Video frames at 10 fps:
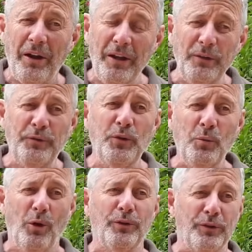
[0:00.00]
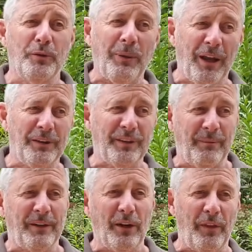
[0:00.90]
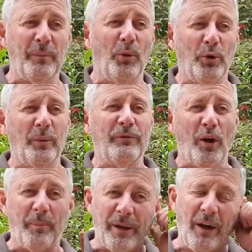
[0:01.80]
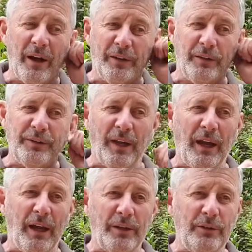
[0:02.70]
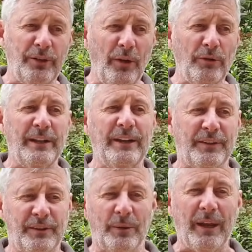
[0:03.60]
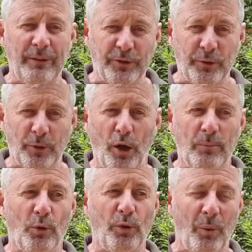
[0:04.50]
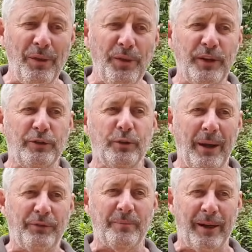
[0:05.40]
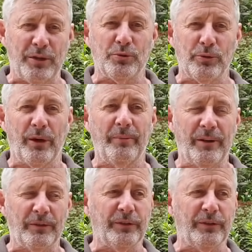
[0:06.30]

If you wanted to plant something like the border we've got behind us, uh, you don't necessarily have to do a lot more. The one thing you do have to make sure though, because